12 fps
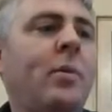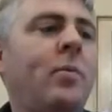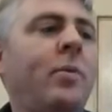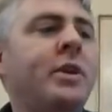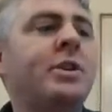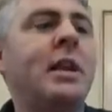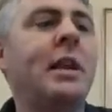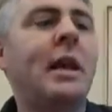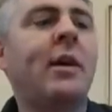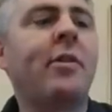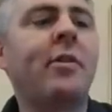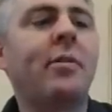originally
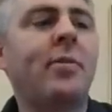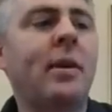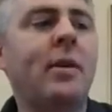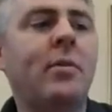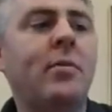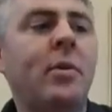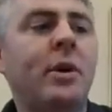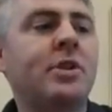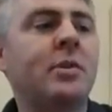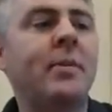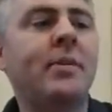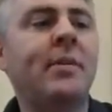the
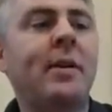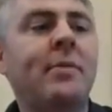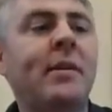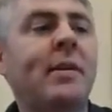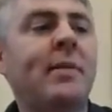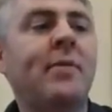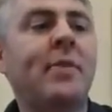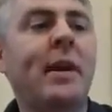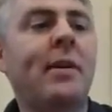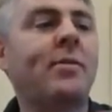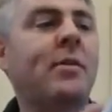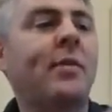question was
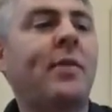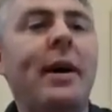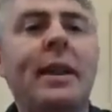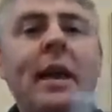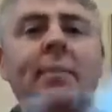77,000, divide that